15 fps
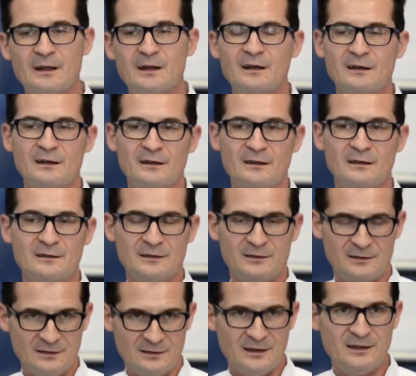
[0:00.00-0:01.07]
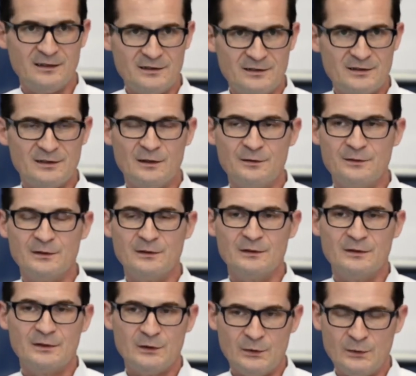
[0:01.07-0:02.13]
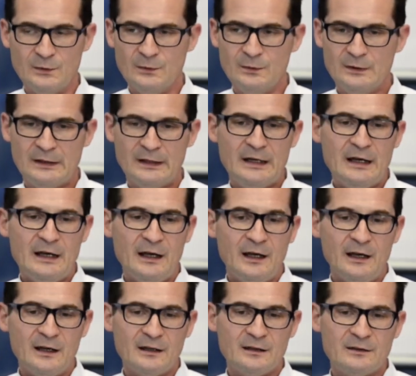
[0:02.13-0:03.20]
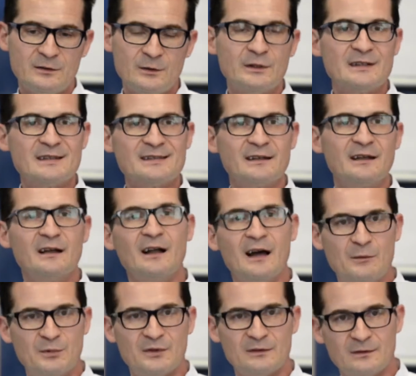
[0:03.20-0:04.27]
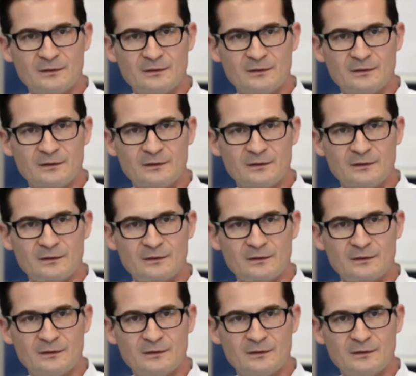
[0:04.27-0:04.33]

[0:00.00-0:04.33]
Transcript: and this offer too, and you can scale up.